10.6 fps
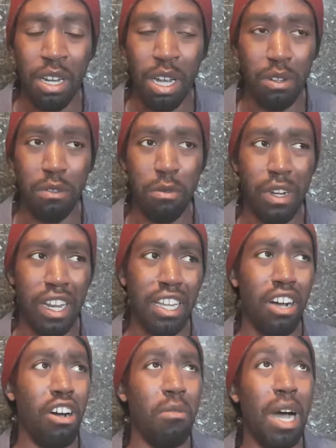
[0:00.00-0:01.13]
we're like,
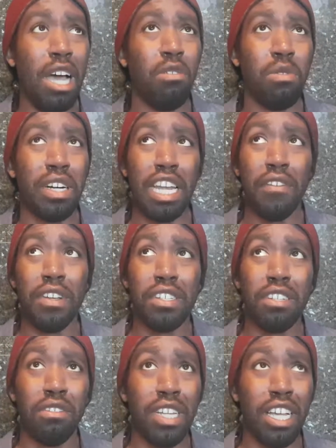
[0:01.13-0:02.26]
I'll work every
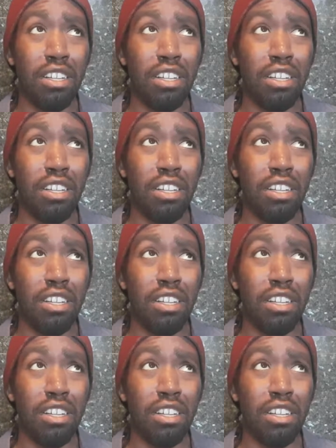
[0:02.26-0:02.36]
single day,